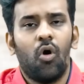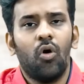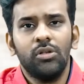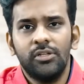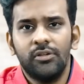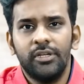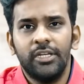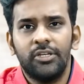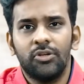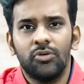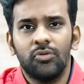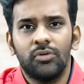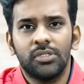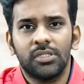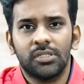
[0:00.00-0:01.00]
All you need to
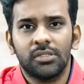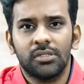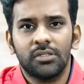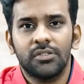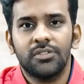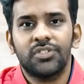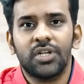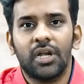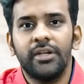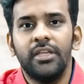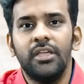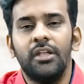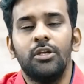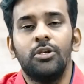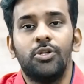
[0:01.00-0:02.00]
do is
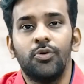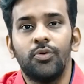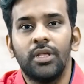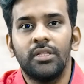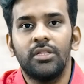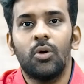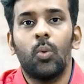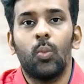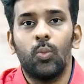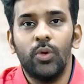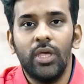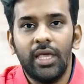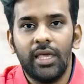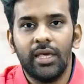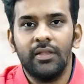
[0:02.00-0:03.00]
study during the
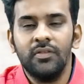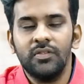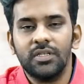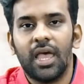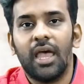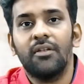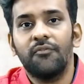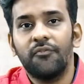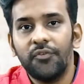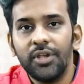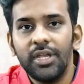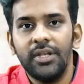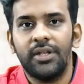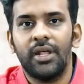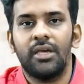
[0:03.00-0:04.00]
weekends and
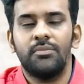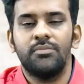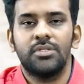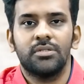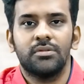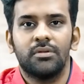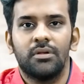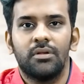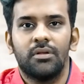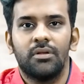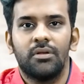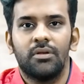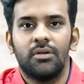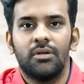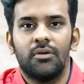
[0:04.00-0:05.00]
free times
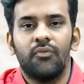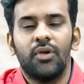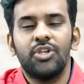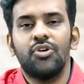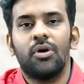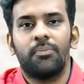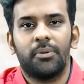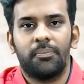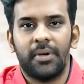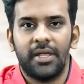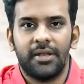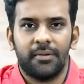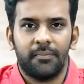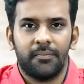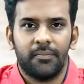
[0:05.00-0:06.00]
when you are
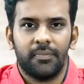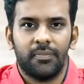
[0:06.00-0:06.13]
preparing.